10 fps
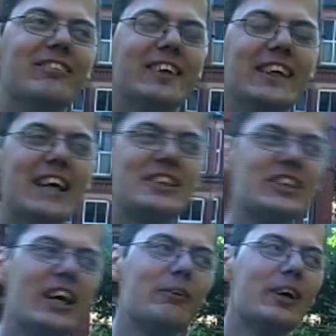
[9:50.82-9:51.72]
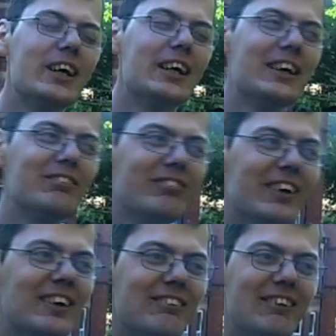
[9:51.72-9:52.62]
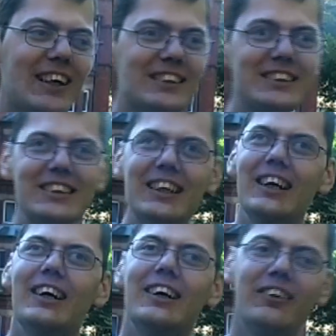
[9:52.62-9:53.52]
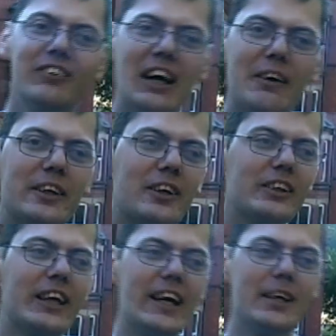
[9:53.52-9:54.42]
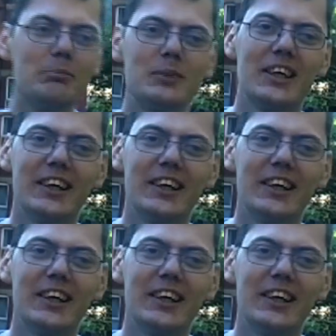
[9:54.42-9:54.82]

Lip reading: Yeah, so that's how it got named.